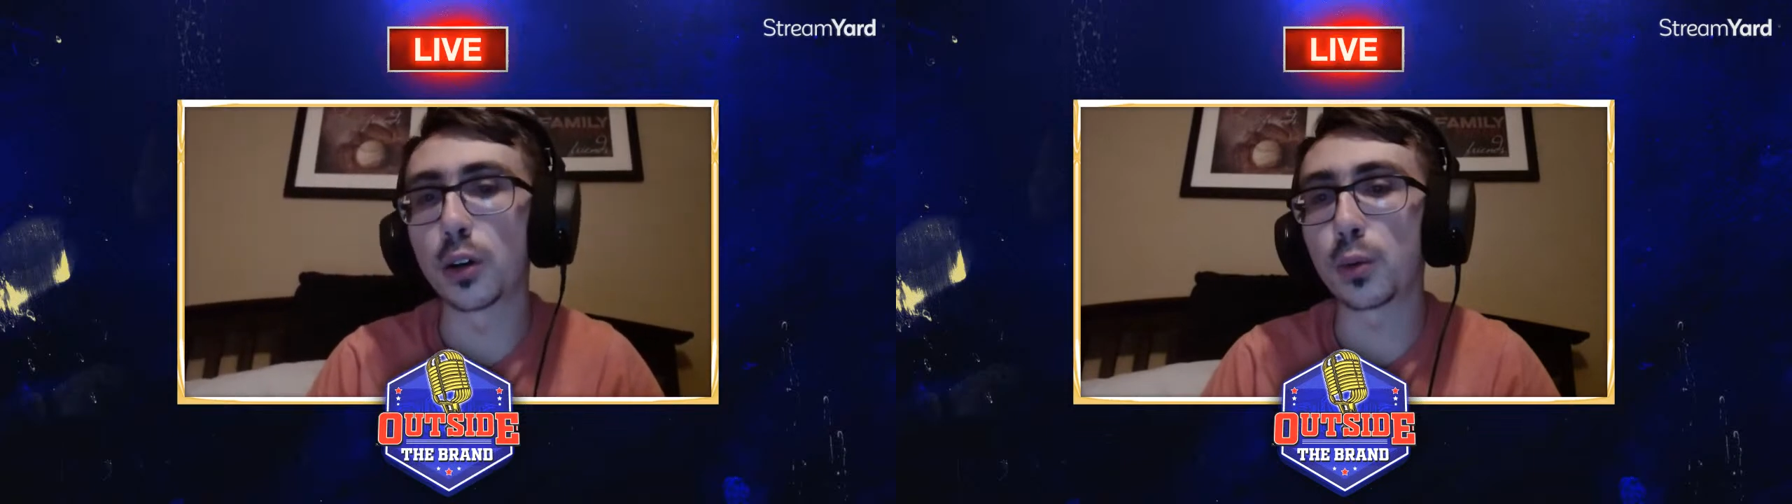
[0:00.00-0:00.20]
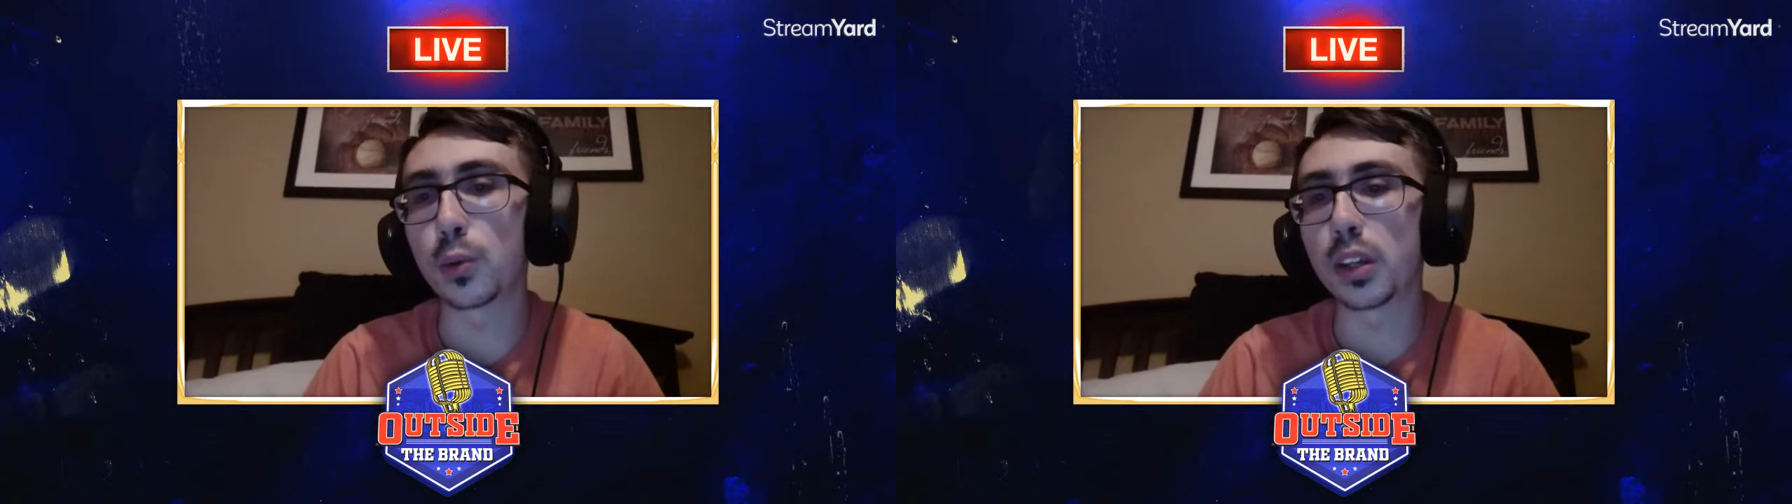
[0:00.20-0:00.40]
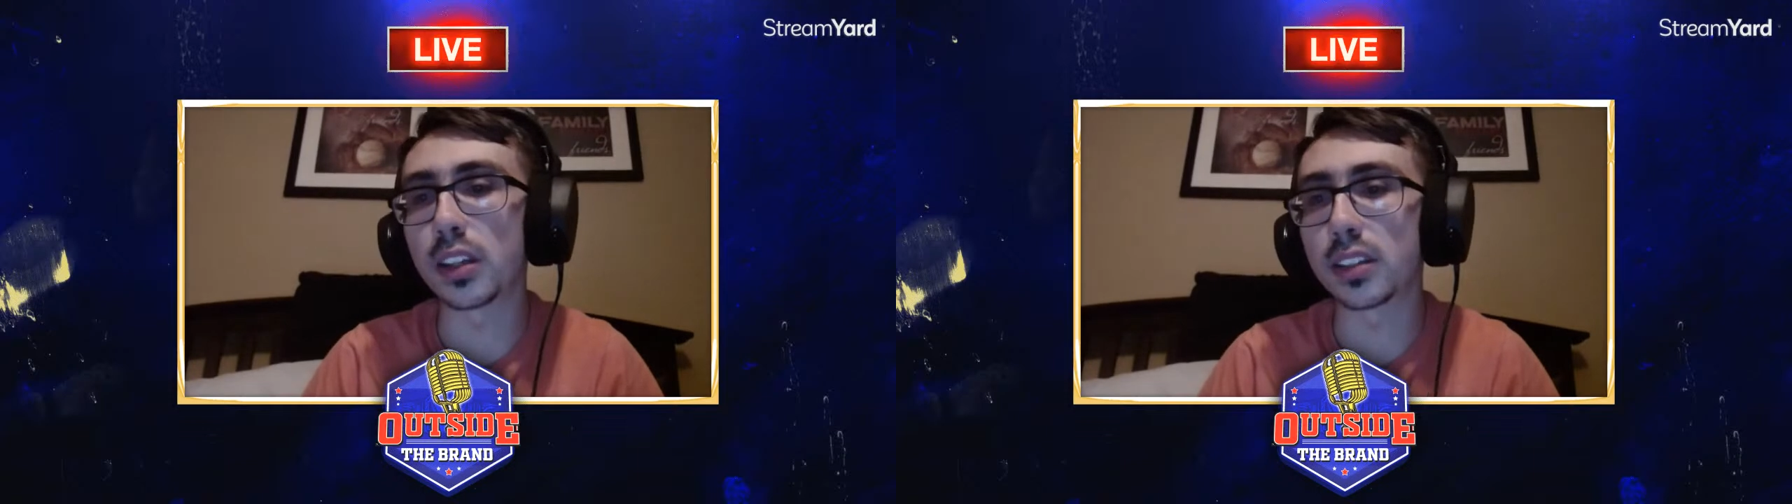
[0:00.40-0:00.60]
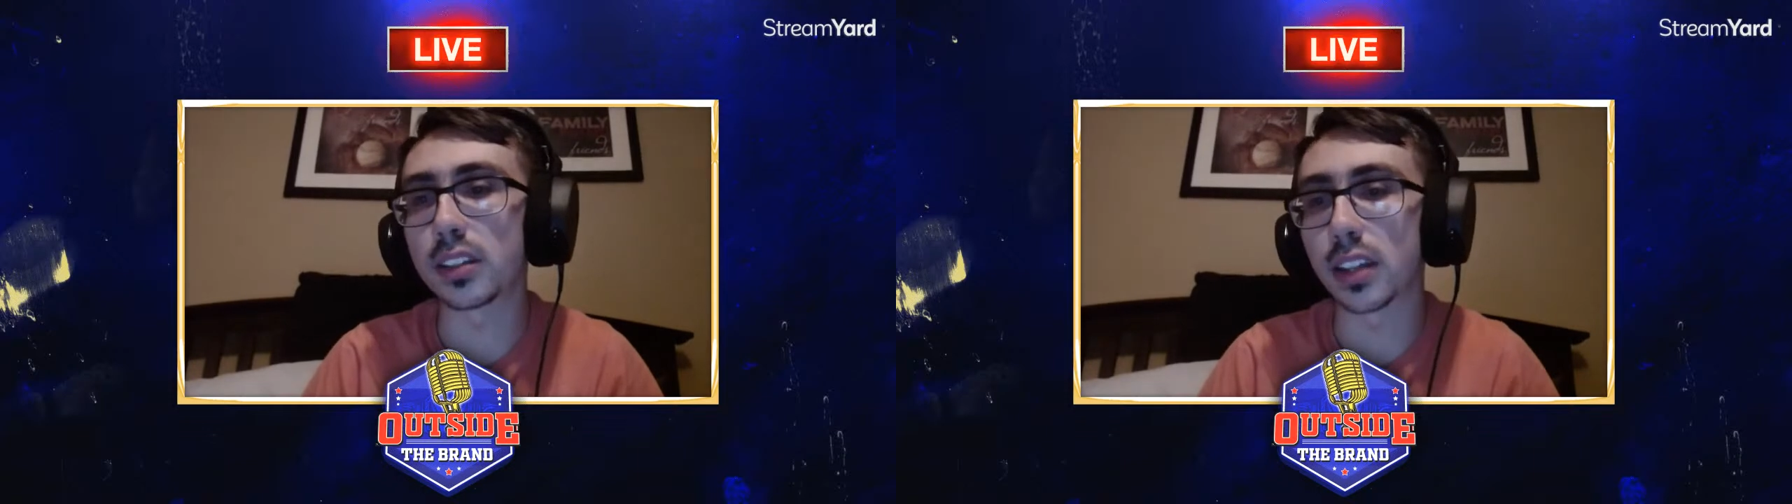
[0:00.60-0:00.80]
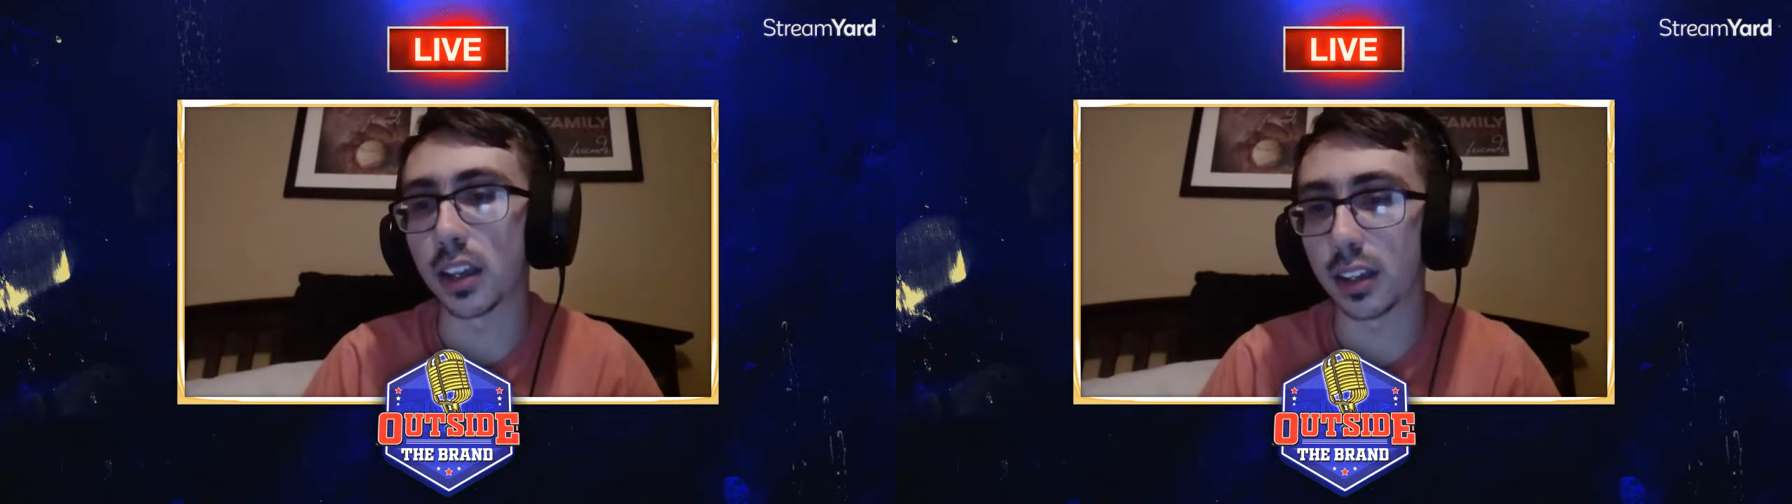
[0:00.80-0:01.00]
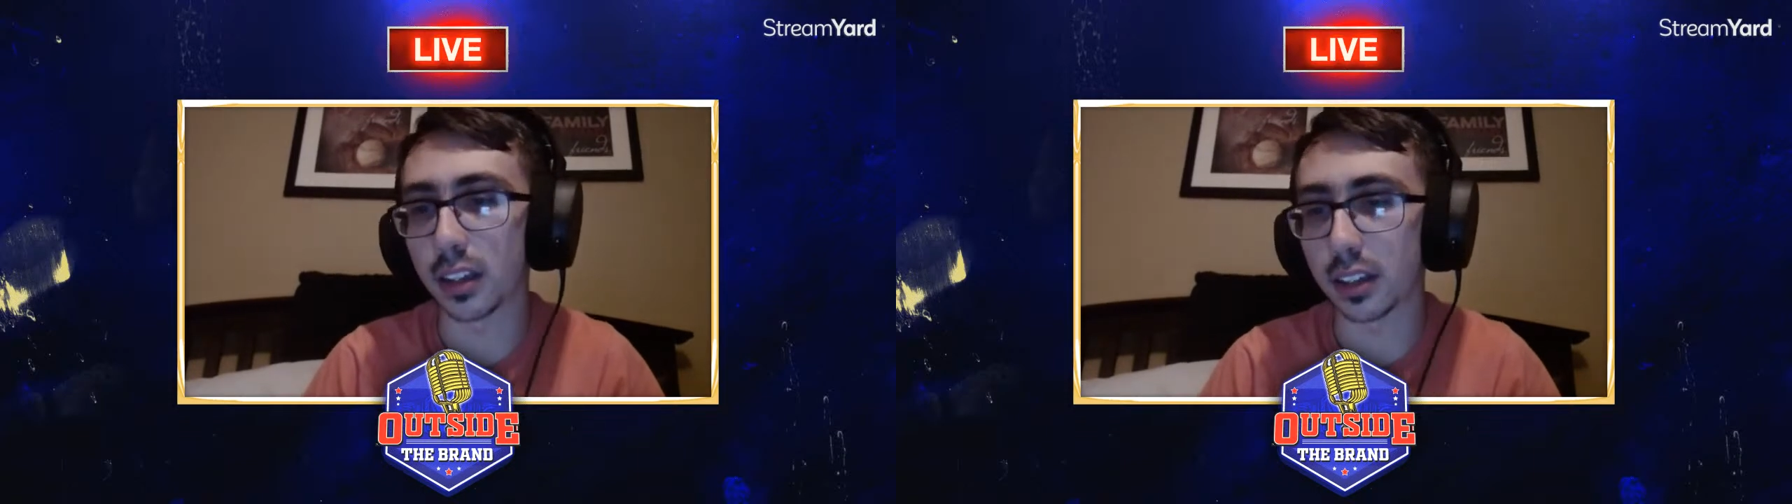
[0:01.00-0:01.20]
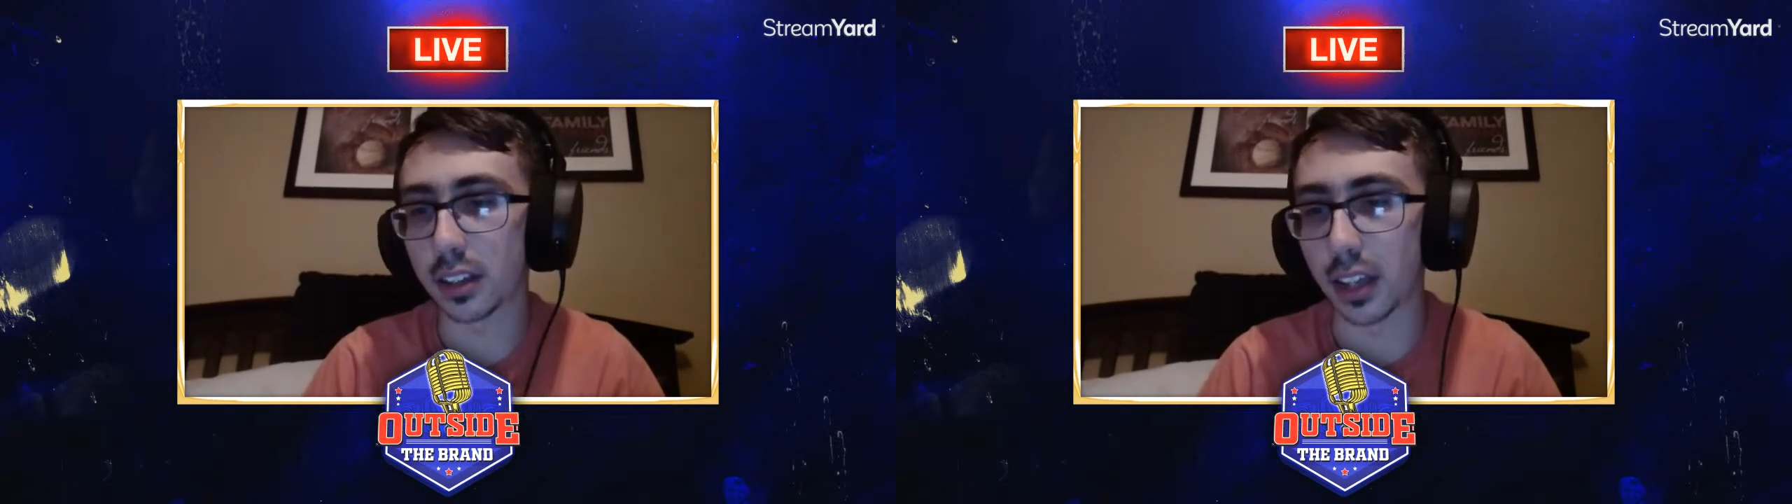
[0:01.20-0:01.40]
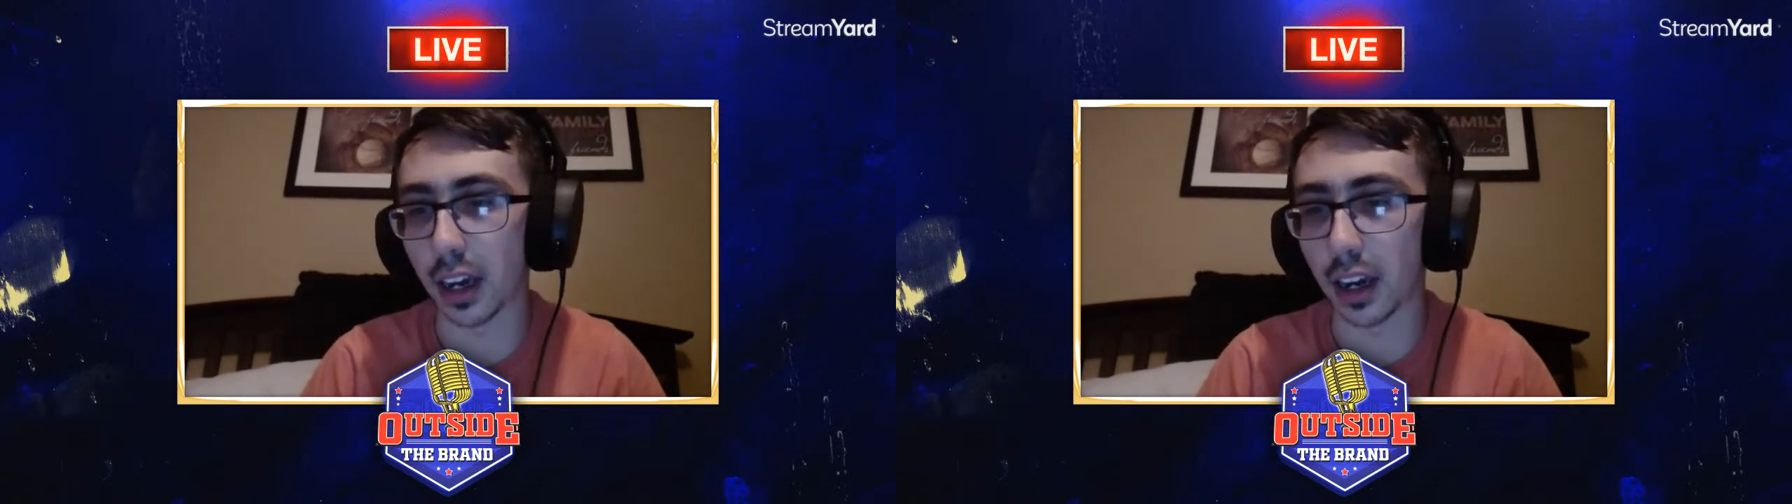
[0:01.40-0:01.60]
weeks'
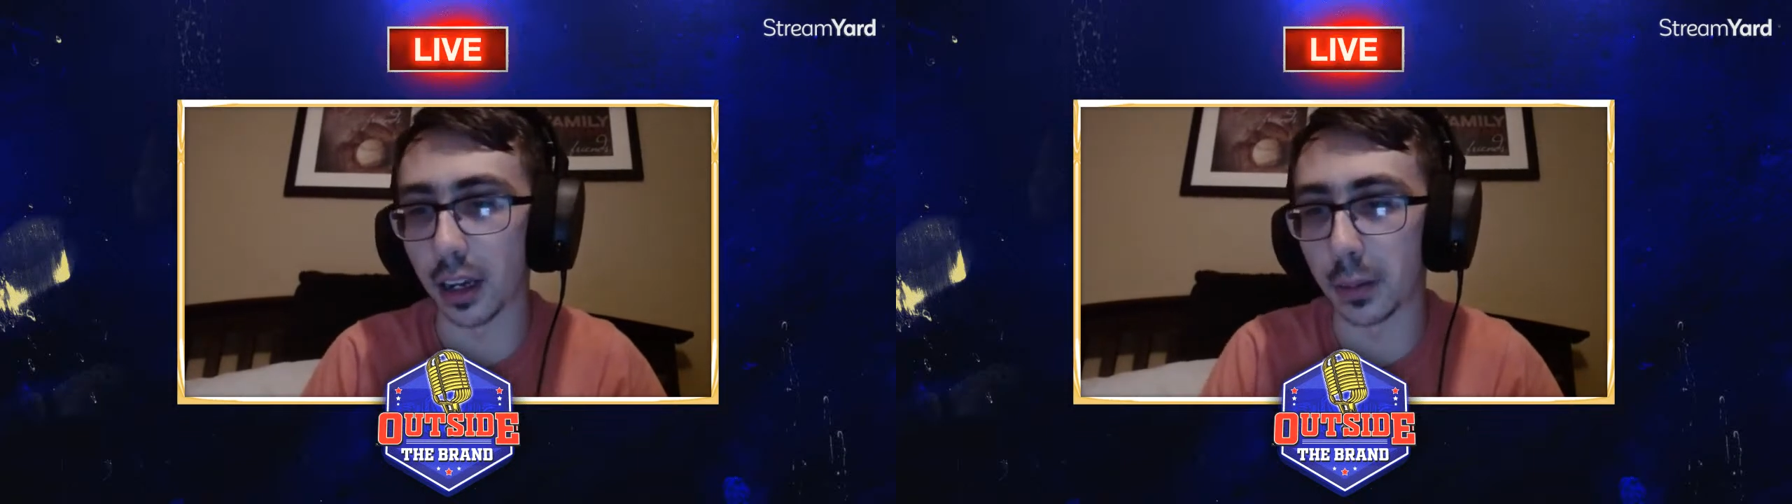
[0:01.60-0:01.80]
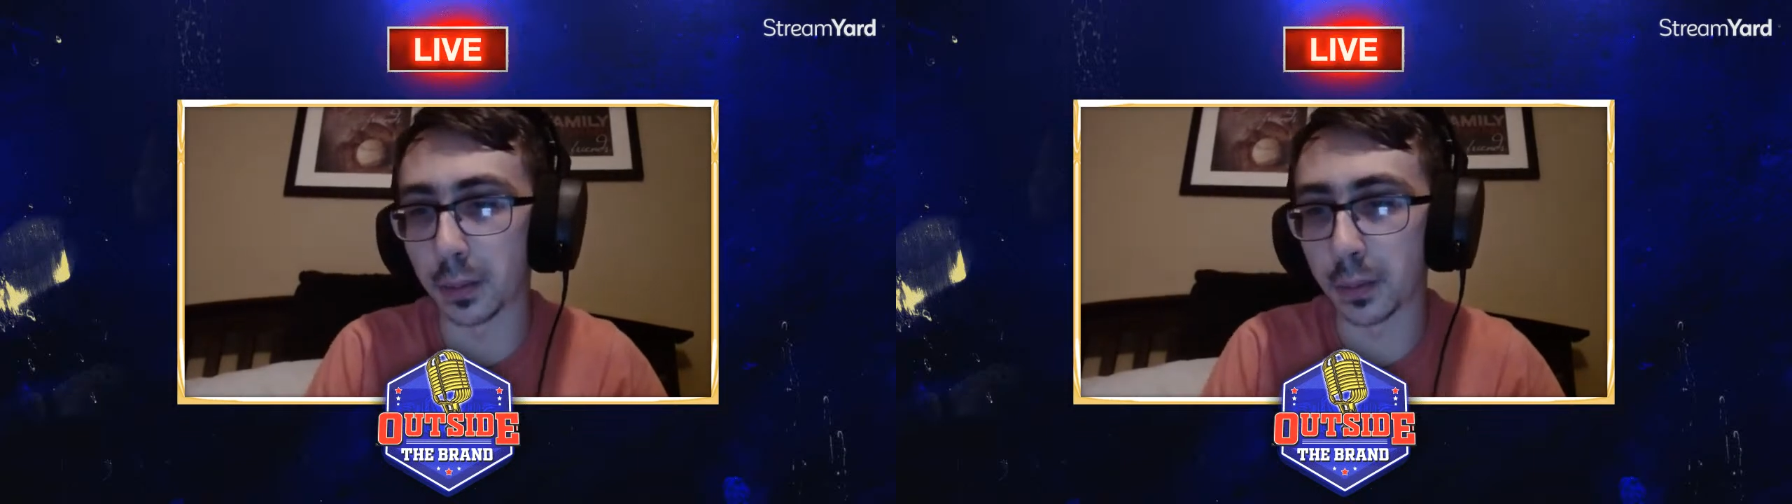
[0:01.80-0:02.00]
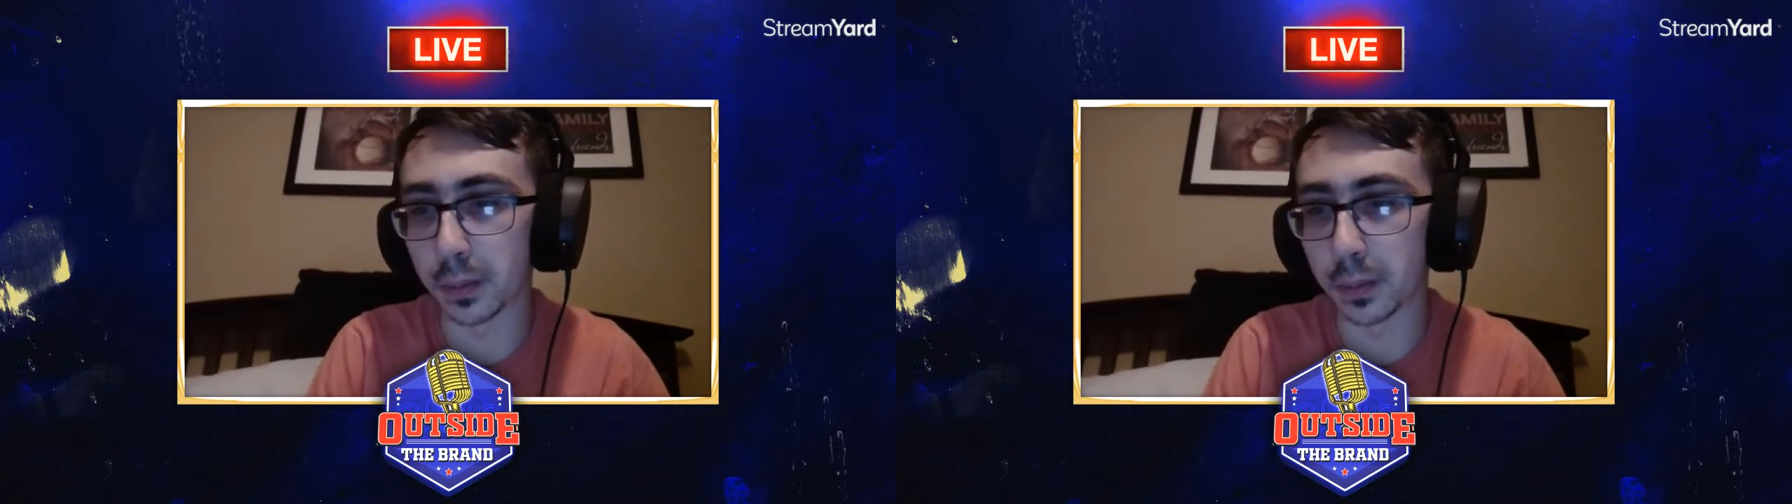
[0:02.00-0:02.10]
time.